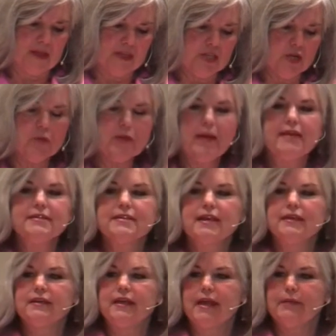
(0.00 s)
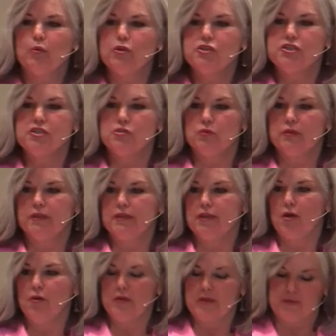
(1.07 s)
You know, we might say today, Boy, she's really
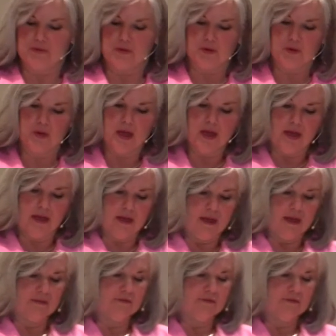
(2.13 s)
going through a